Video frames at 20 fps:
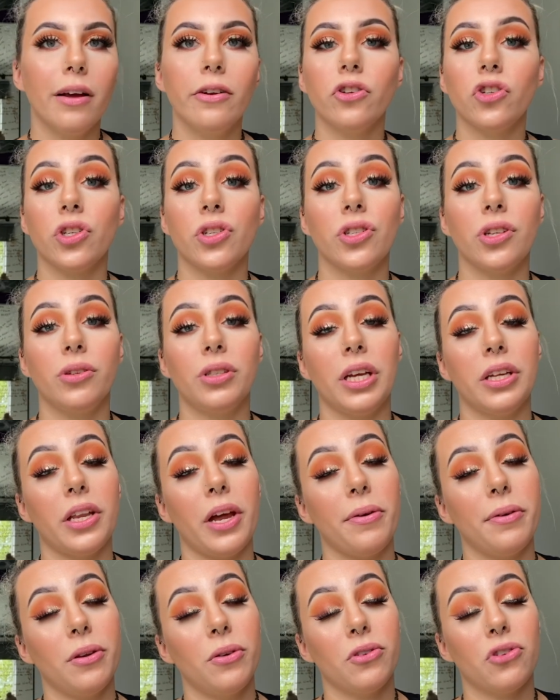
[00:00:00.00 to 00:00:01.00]
just so they
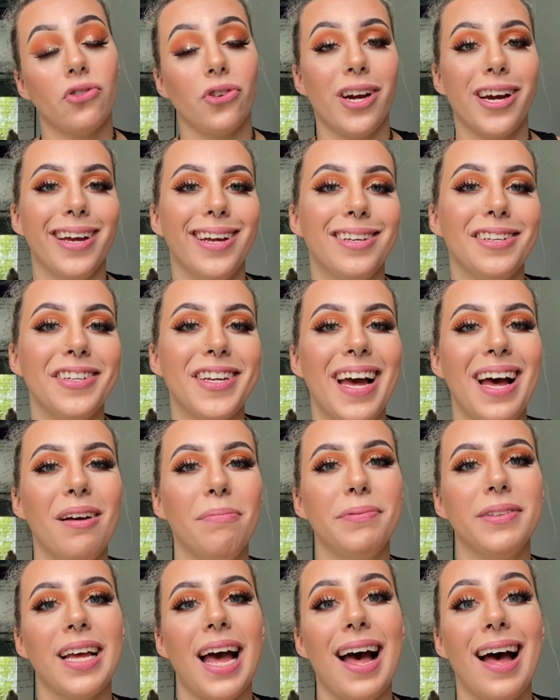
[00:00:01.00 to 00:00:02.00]
don't look dry and
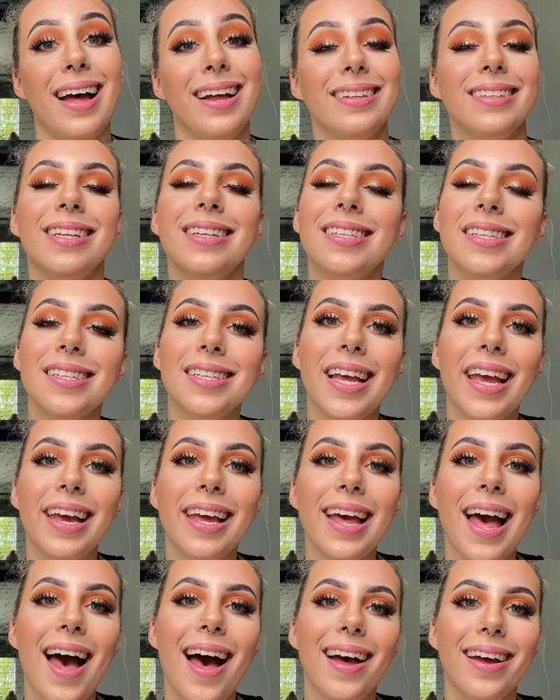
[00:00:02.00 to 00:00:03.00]
chapped. And this is it,
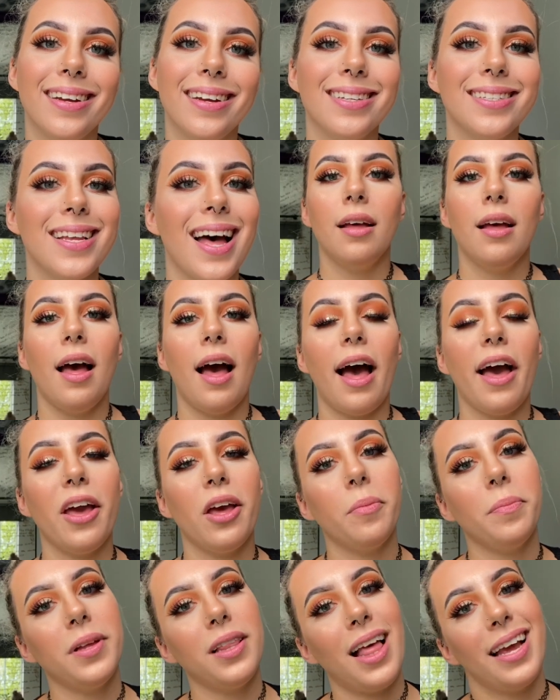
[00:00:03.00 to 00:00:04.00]
guys. I
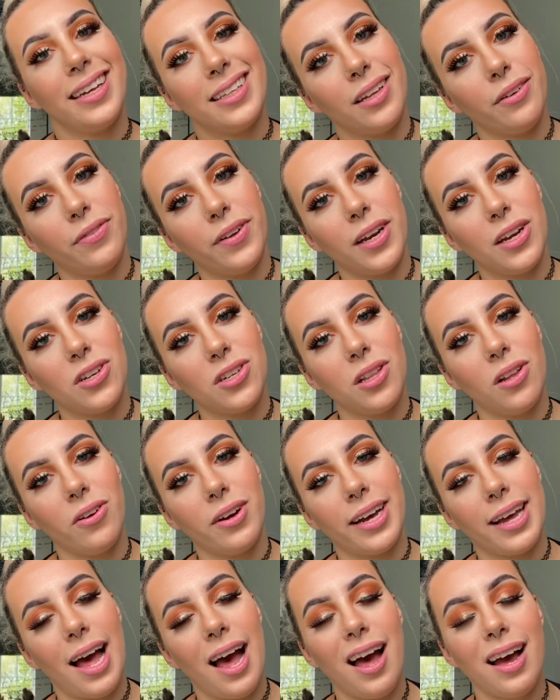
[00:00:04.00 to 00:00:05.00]
hope you liked the finished
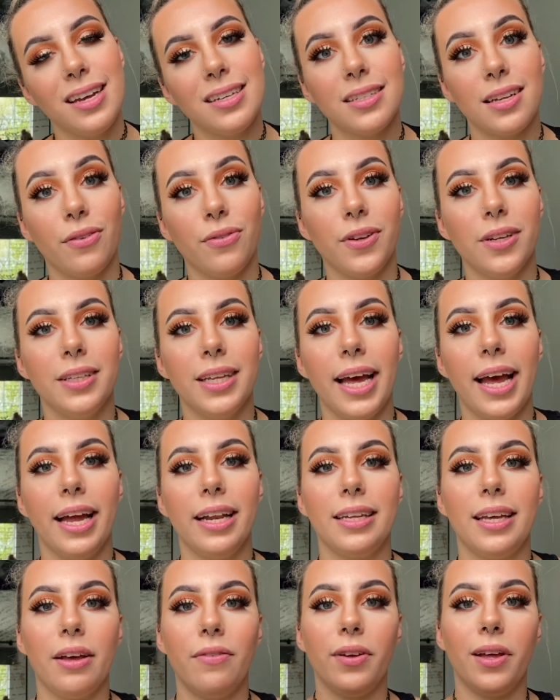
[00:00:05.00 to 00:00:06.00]
look, guys. If you
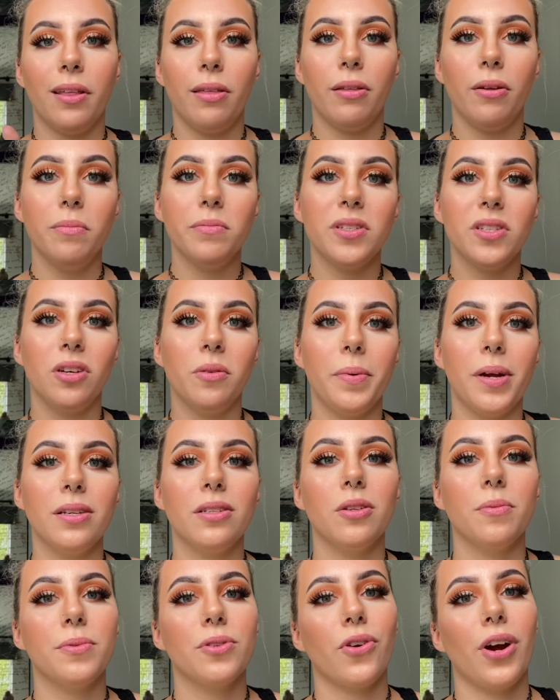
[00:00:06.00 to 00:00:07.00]
did, give it a thumbs up and
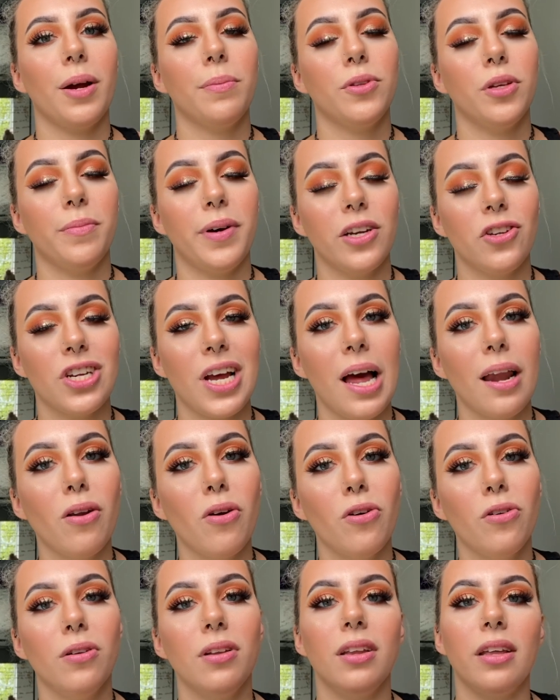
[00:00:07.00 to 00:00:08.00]
subscribe to my
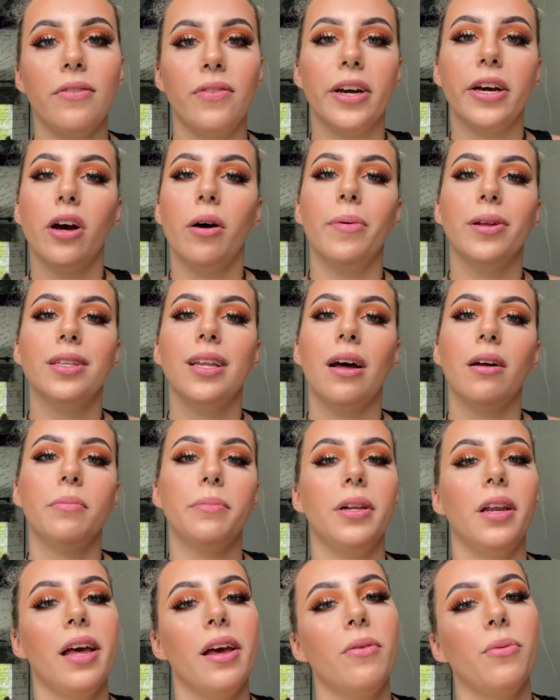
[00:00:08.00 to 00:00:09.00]
channel. Leave a comment down
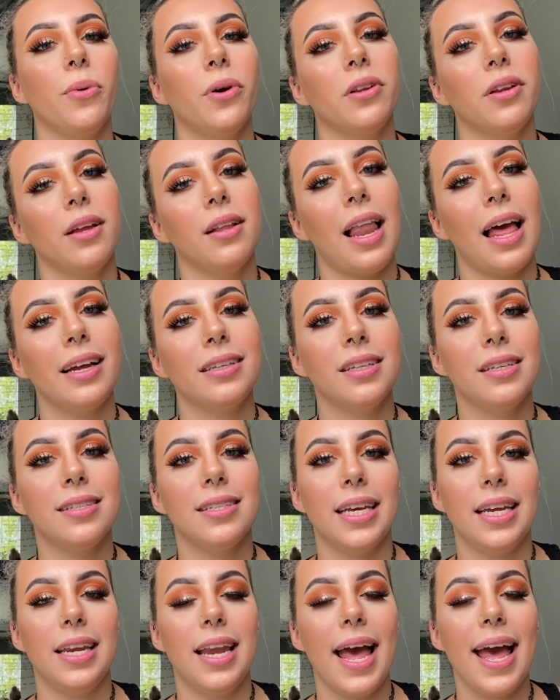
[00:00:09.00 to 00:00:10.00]
below what you'd like to
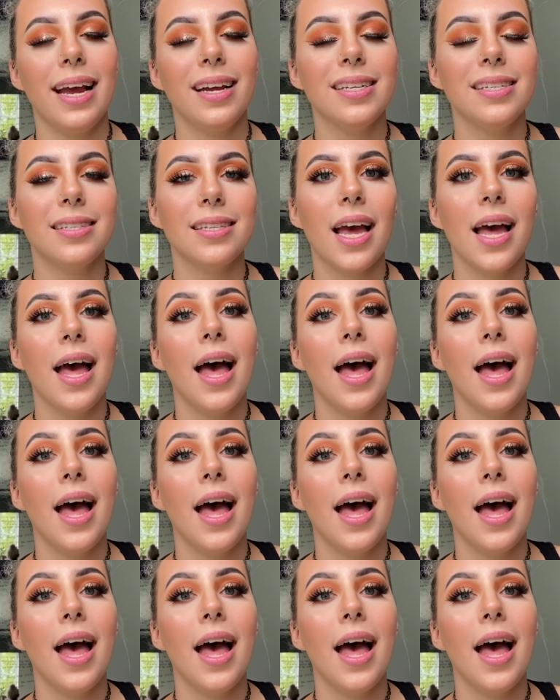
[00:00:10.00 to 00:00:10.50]
see next.